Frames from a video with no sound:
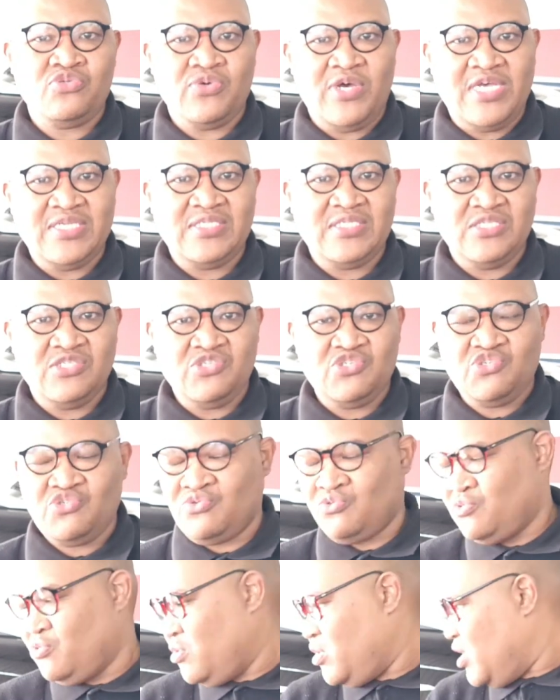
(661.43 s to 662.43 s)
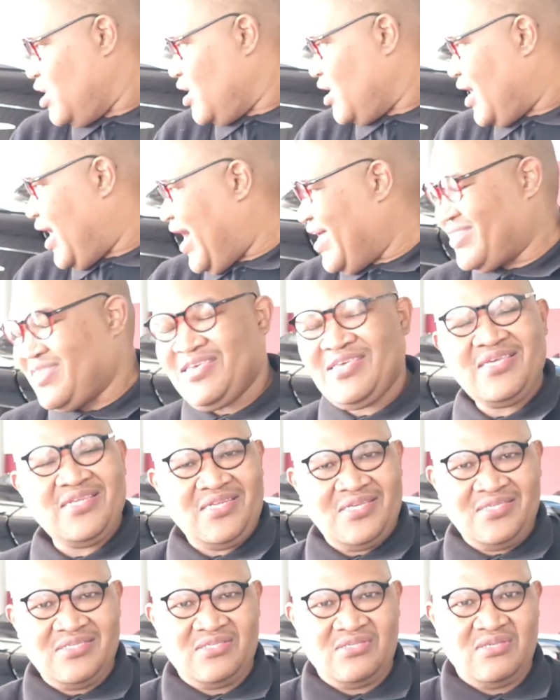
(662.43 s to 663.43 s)
to assist you. I think it
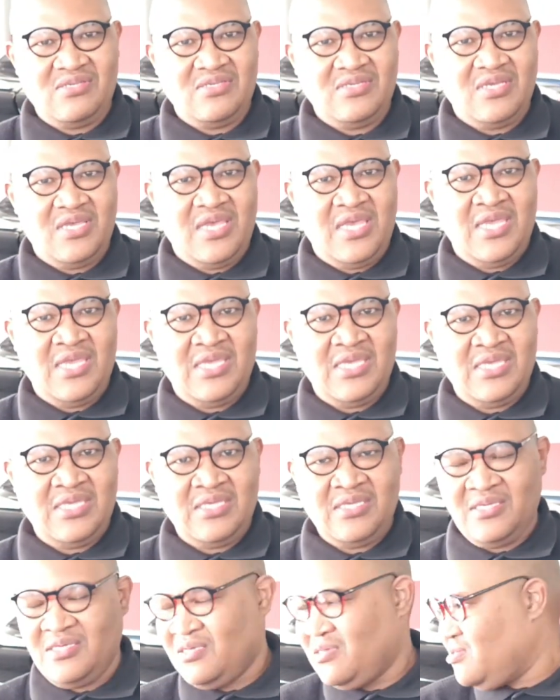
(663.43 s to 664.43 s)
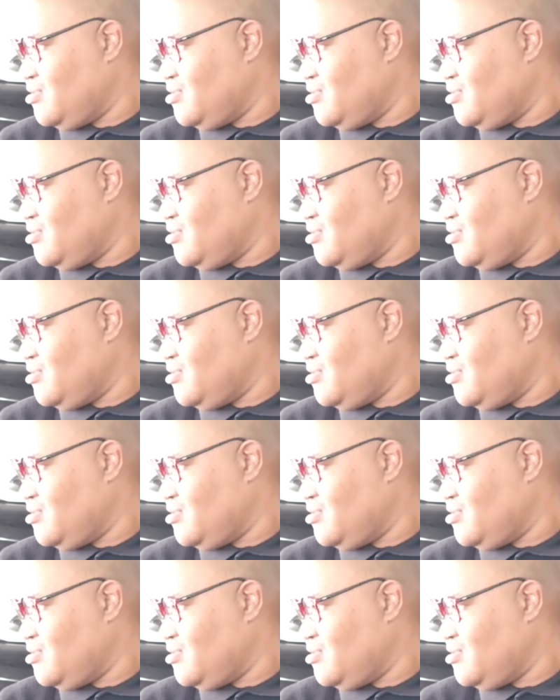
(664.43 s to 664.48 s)
is a